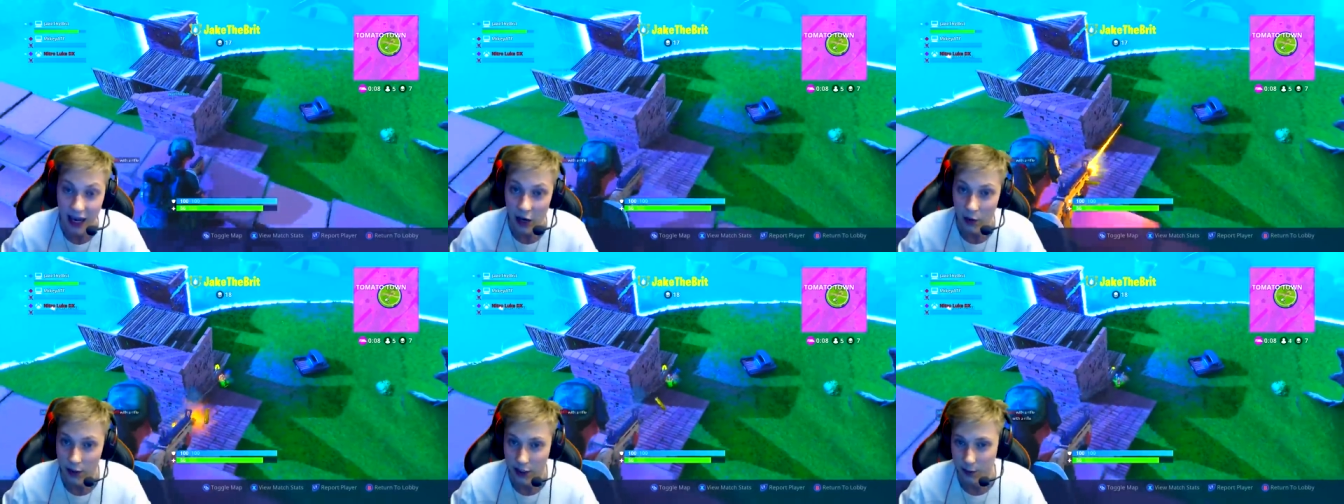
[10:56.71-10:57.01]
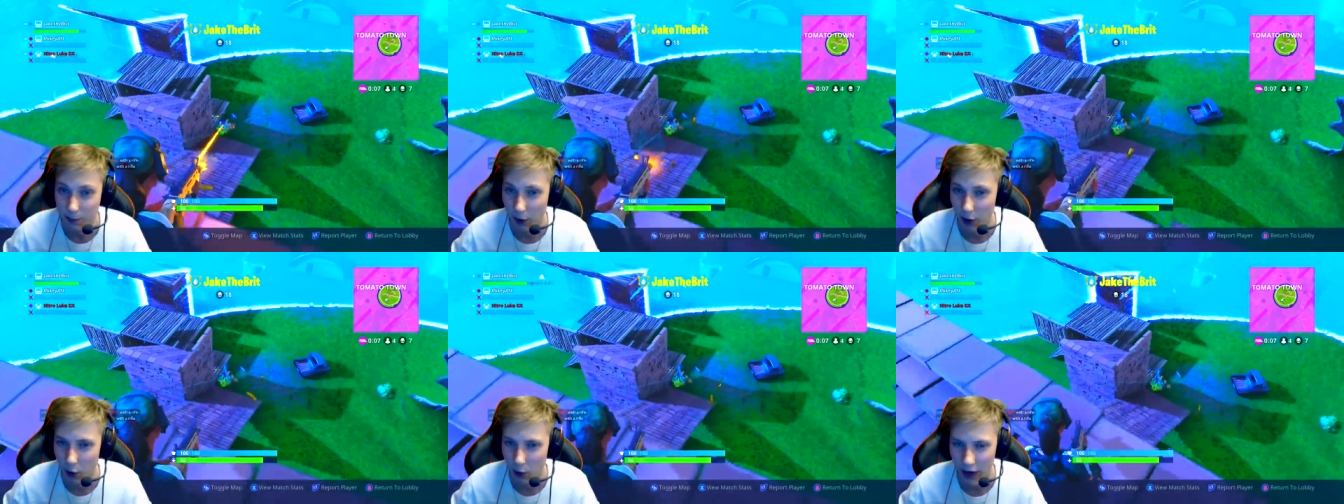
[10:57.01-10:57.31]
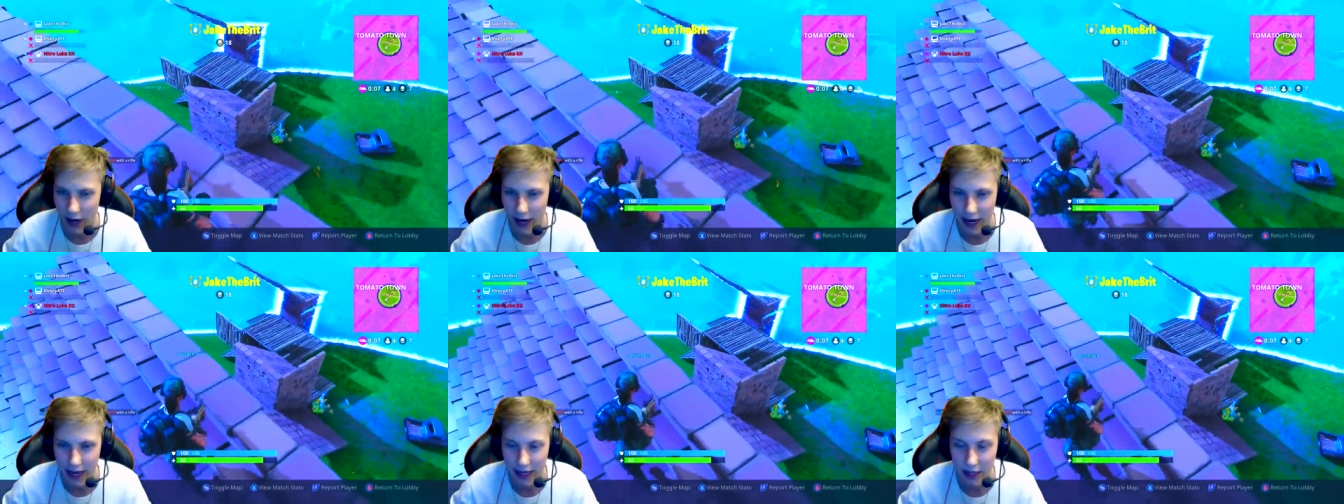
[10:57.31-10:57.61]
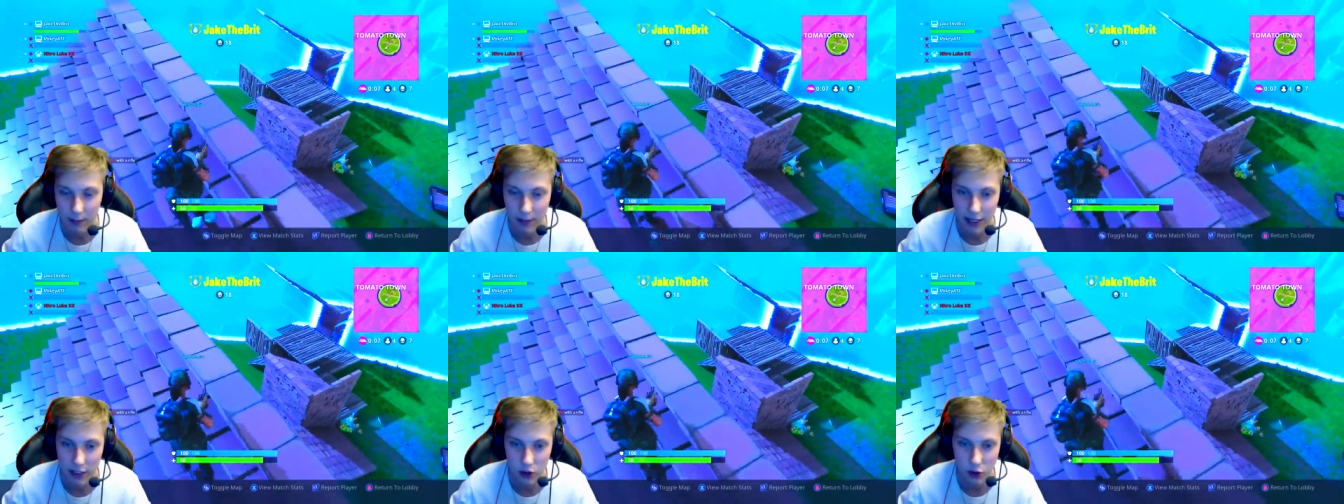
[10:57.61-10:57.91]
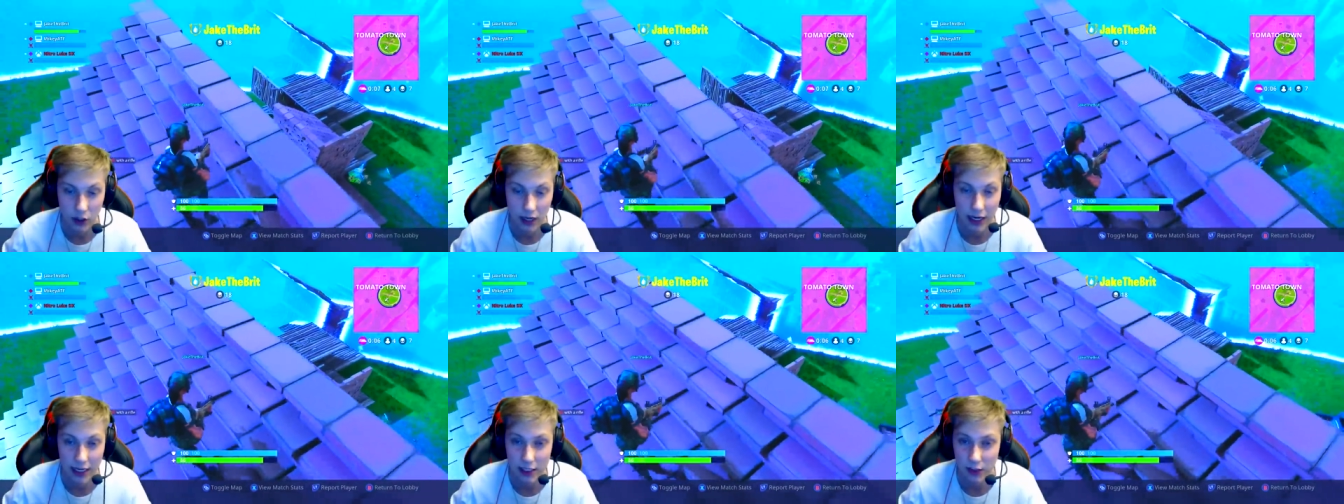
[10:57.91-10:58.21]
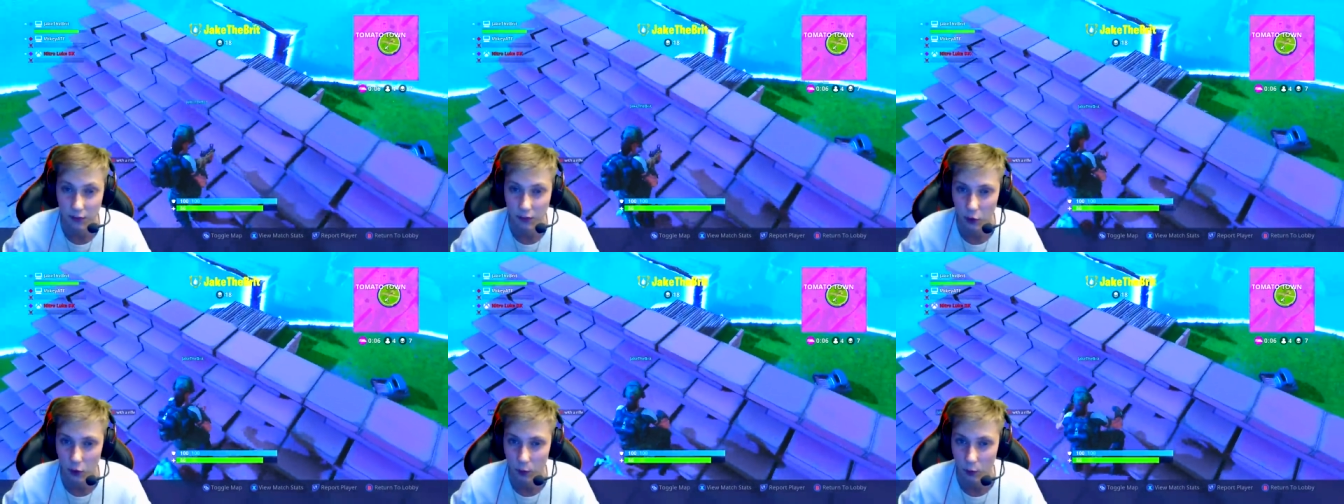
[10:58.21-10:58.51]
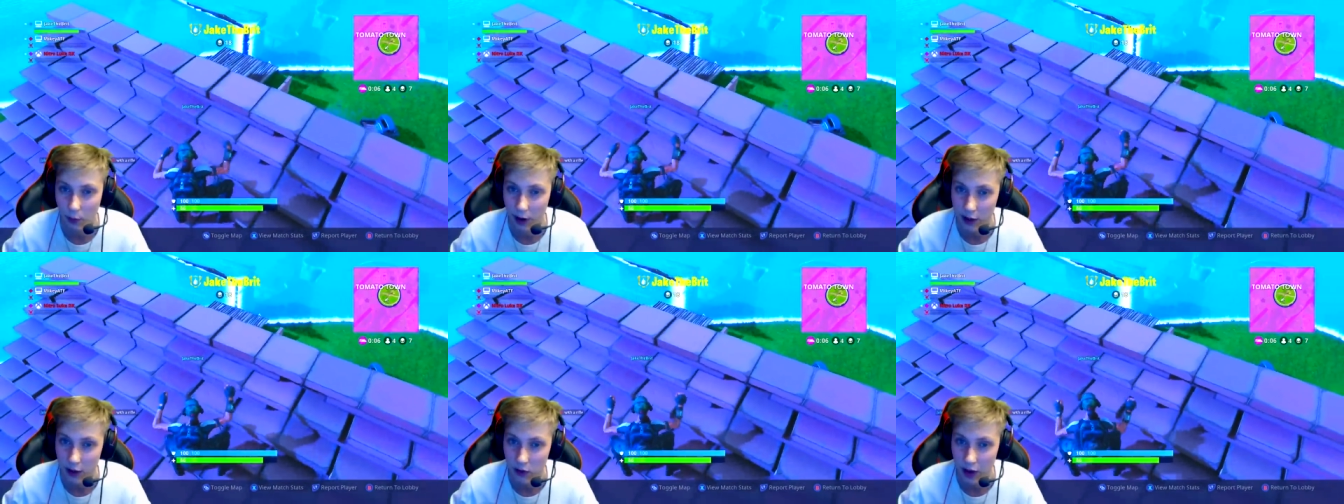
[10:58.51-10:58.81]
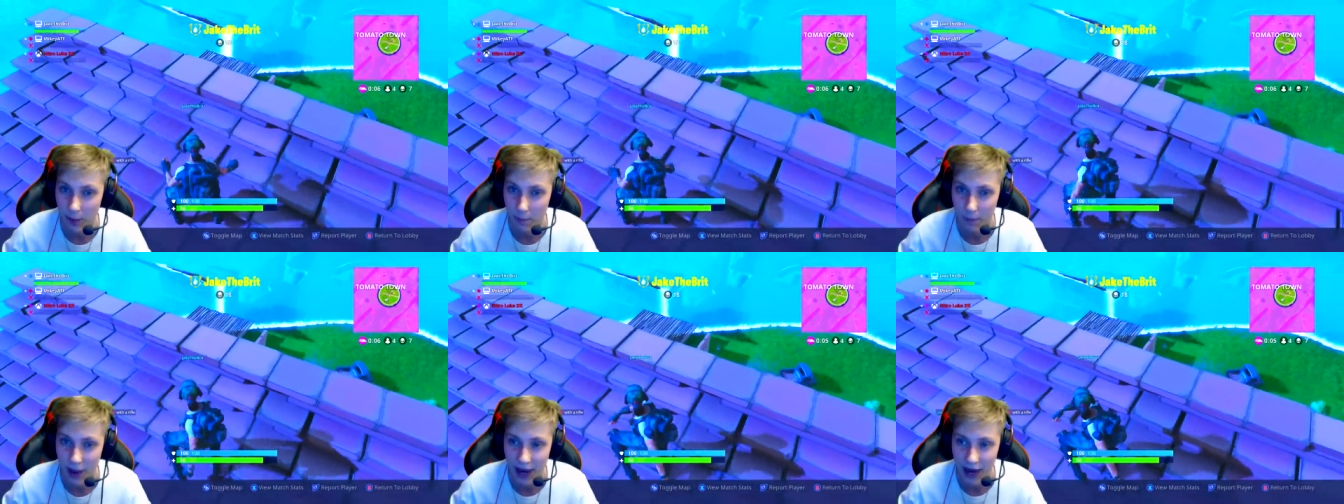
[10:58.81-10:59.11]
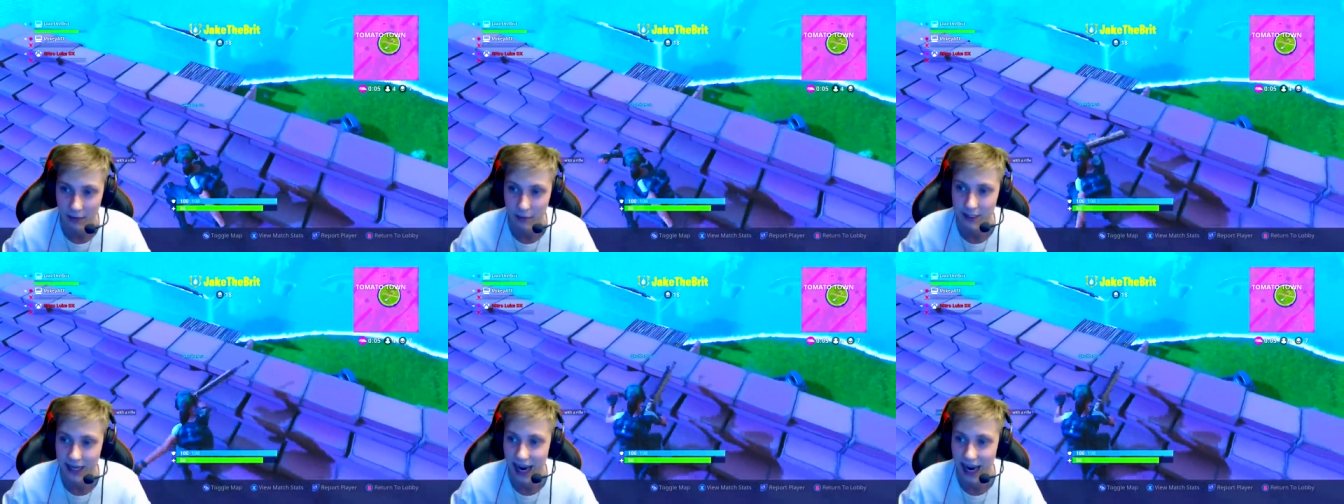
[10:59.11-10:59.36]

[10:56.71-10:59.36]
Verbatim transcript: which, by the way, in the military is a form where you get maimed